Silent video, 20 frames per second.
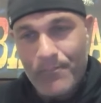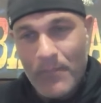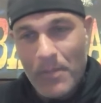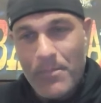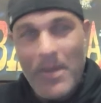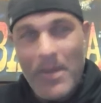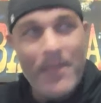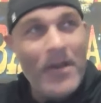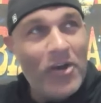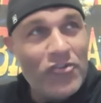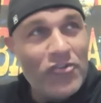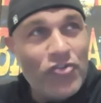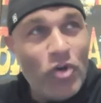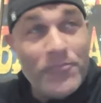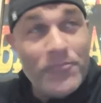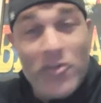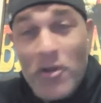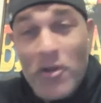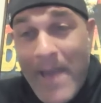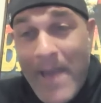Maybe I'll show
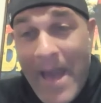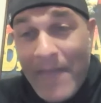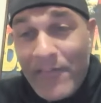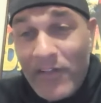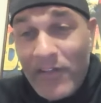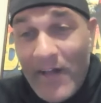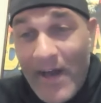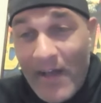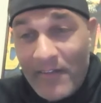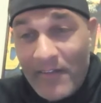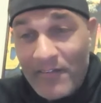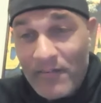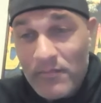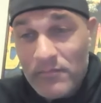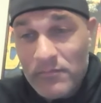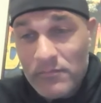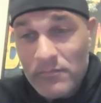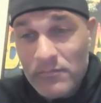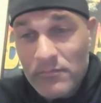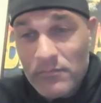up to your math class.
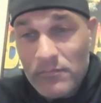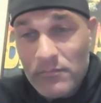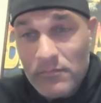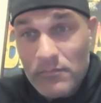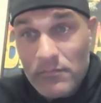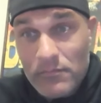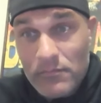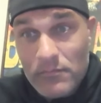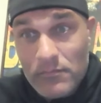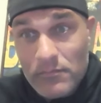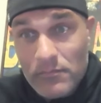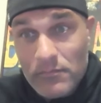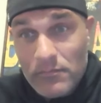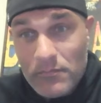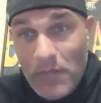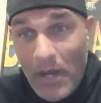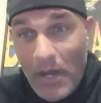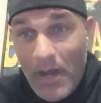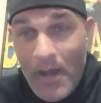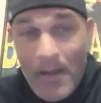
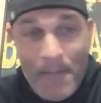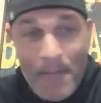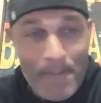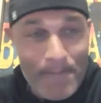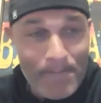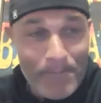Huh?